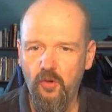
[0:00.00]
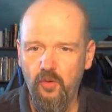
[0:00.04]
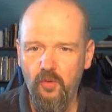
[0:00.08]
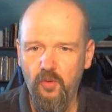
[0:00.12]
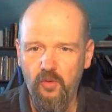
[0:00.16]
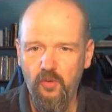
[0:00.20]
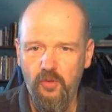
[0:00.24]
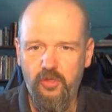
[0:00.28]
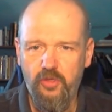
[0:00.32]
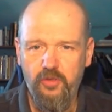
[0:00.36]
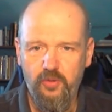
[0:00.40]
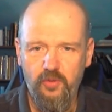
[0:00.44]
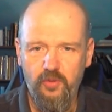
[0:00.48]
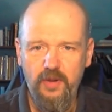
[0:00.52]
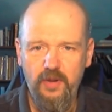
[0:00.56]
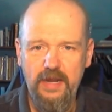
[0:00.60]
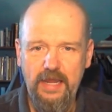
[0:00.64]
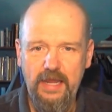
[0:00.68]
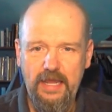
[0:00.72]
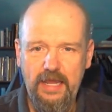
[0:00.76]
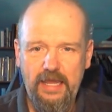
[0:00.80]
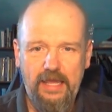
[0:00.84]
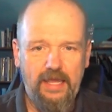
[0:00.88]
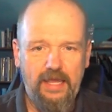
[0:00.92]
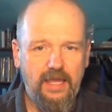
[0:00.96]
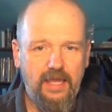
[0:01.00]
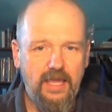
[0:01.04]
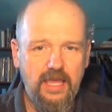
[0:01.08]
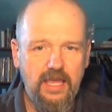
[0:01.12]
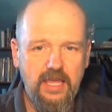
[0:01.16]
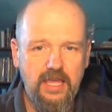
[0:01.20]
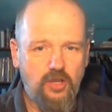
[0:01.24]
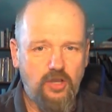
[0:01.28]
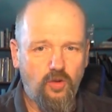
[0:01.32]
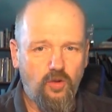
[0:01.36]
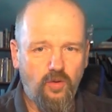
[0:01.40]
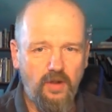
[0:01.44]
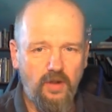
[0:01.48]
3
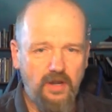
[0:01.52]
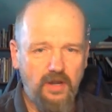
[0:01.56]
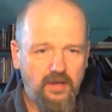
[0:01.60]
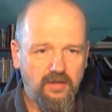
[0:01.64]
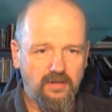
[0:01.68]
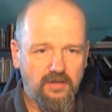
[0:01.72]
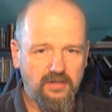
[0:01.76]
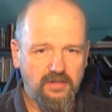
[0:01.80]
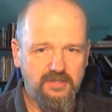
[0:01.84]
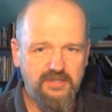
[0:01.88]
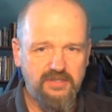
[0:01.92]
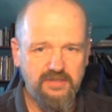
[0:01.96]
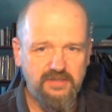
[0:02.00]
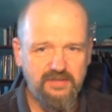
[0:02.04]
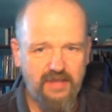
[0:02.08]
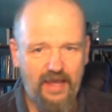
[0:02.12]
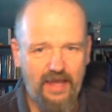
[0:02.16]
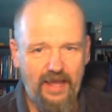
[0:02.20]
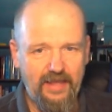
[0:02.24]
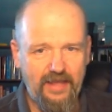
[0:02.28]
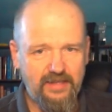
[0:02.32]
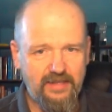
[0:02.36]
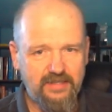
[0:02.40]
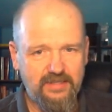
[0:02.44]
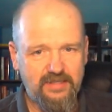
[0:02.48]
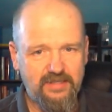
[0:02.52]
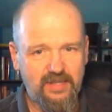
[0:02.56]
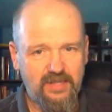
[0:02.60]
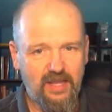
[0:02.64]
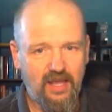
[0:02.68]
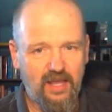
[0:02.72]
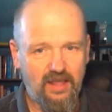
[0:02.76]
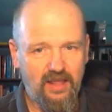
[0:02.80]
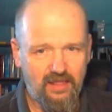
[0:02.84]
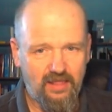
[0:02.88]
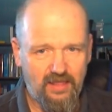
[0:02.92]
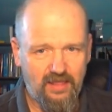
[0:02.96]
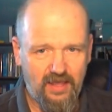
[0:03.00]
criticals, that's
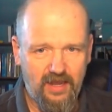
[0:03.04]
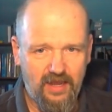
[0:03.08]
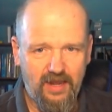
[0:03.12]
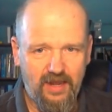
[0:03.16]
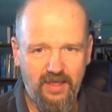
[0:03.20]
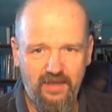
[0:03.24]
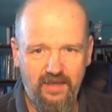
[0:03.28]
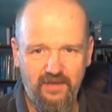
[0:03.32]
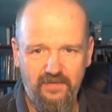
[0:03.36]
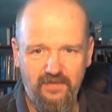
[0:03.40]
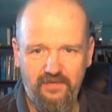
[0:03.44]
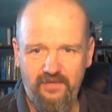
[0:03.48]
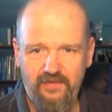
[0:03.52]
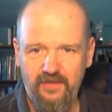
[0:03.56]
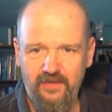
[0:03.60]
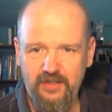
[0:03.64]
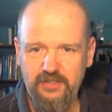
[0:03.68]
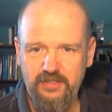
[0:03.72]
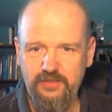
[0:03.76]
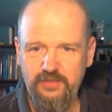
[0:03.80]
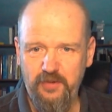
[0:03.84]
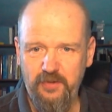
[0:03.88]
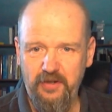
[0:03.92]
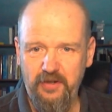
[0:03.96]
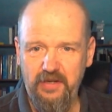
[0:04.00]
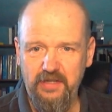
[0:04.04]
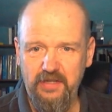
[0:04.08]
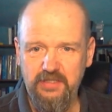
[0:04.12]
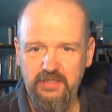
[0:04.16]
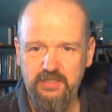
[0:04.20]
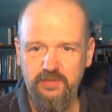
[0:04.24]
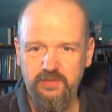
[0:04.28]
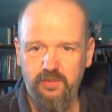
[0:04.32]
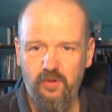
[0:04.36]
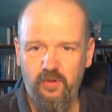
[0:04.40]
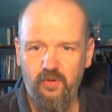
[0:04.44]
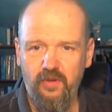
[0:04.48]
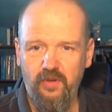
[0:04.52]
a lot of
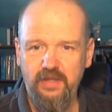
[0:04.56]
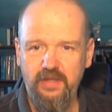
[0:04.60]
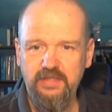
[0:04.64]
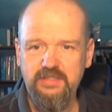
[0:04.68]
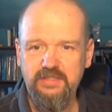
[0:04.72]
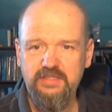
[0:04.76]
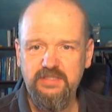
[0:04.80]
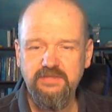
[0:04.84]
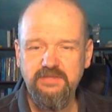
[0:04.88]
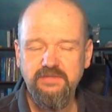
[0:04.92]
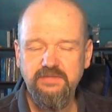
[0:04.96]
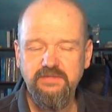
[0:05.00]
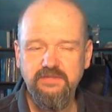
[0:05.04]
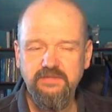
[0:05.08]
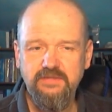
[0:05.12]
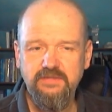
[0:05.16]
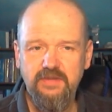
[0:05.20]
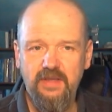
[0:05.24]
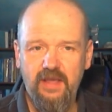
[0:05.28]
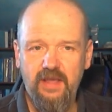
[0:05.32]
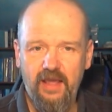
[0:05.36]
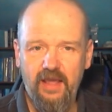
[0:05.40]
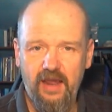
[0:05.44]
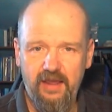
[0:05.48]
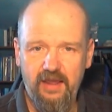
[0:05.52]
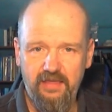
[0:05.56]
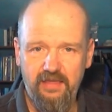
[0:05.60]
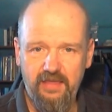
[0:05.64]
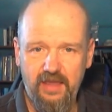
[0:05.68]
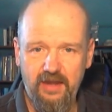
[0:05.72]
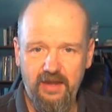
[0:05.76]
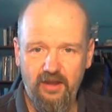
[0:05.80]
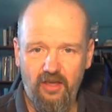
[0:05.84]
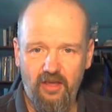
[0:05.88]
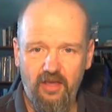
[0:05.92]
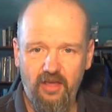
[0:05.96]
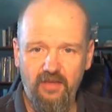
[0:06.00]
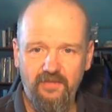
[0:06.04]
experience points. And
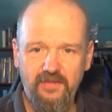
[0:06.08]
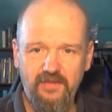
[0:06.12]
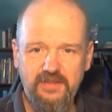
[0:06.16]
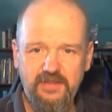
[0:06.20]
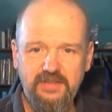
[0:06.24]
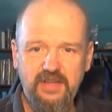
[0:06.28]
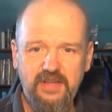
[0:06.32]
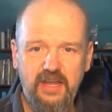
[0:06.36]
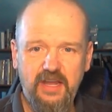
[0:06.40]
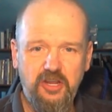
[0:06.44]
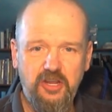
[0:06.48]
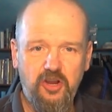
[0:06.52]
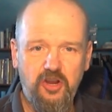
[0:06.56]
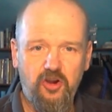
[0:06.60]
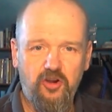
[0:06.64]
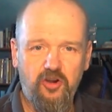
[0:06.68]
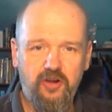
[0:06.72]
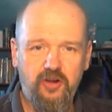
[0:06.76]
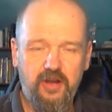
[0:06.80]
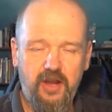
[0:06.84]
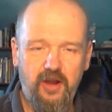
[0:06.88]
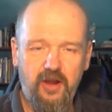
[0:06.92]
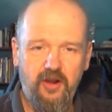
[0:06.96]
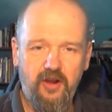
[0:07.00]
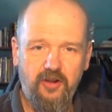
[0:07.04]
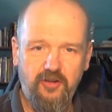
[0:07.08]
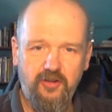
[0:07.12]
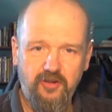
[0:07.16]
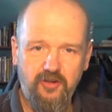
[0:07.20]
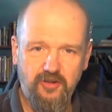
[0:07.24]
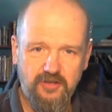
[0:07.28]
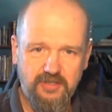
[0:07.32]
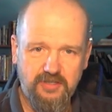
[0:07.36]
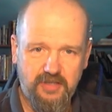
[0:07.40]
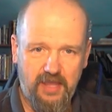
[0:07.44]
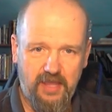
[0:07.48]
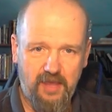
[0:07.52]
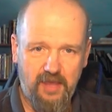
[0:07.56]
then all of a sudden your
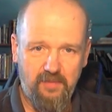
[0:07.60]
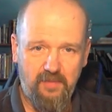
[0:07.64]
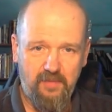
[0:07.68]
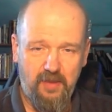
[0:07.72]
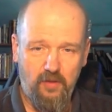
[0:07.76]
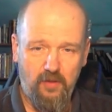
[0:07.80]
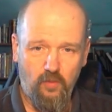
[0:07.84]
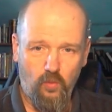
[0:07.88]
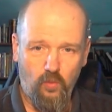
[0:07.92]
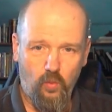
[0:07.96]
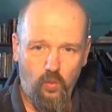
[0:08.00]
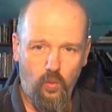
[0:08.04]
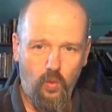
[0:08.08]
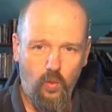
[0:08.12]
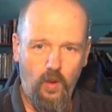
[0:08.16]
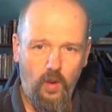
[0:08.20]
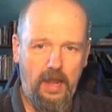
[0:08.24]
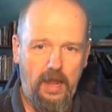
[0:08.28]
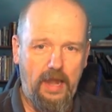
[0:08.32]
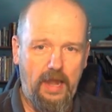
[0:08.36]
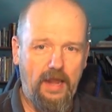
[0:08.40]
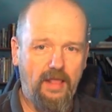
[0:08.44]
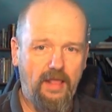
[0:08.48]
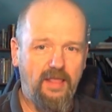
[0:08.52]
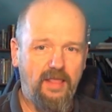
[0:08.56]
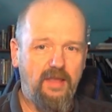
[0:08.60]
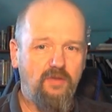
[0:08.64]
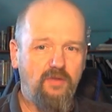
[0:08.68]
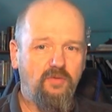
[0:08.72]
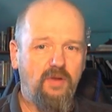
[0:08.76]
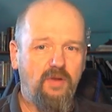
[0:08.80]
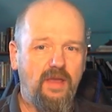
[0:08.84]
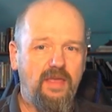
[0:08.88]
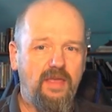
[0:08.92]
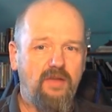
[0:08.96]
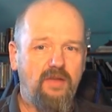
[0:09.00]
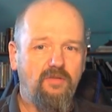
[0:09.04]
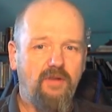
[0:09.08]
characters can be really,
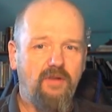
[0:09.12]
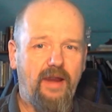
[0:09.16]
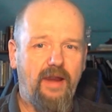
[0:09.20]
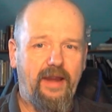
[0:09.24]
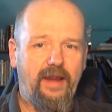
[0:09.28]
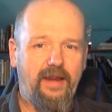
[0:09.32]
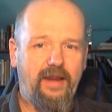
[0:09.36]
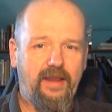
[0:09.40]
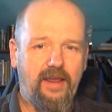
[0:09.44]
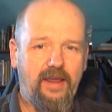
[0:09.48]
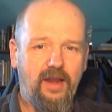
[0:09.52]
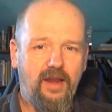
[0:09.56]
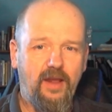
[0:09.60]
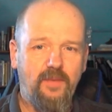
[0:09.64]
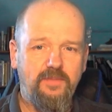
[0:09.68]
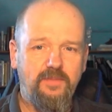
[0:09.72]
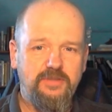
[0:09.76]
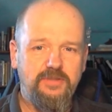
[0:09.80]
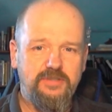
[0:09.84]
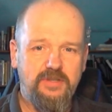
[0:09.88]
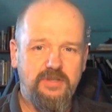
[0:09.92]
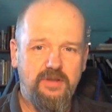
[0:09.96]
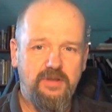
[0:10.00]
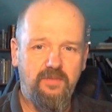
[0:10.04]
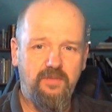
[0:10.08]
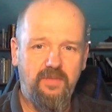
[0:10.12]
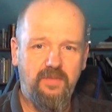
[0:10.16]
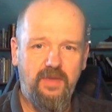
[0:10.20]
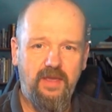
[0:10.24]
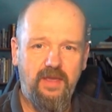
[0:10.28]
really racking up some,